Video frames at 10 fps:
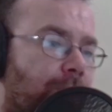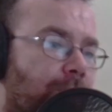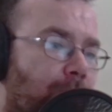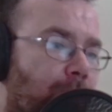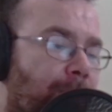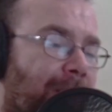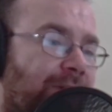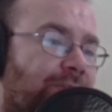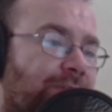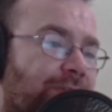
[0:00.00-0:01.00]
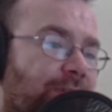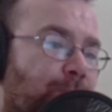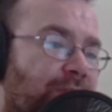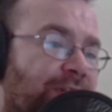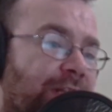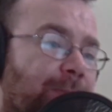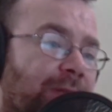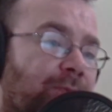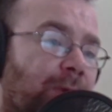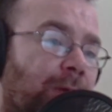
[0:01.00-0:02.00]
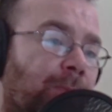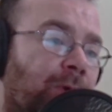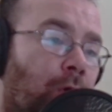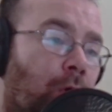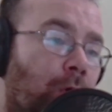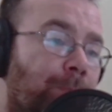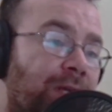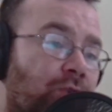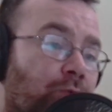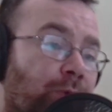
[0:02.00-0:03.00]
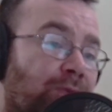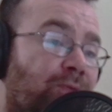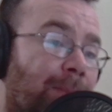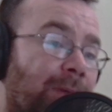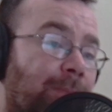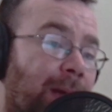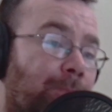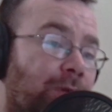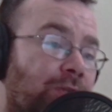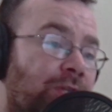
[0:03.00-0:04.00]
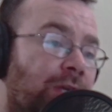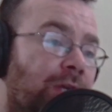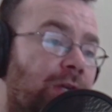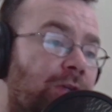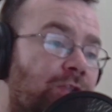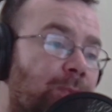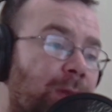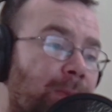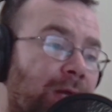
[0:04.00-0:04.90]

So the Mansons, as we see them in the film, are all based on real family members. And some of the main